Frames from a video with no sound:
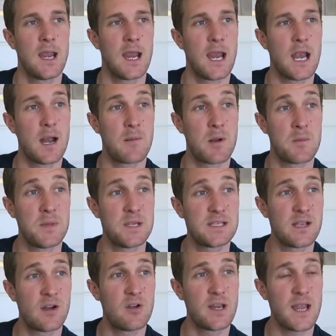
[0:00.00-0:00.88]
and I'm gonna be
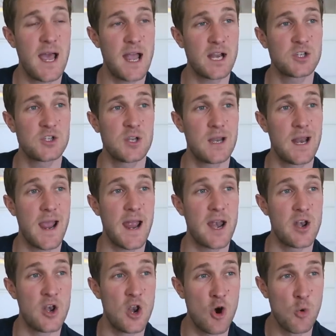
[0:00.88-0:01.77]
selling action
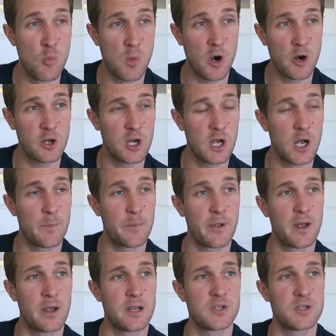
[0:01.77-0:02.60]
at no markup.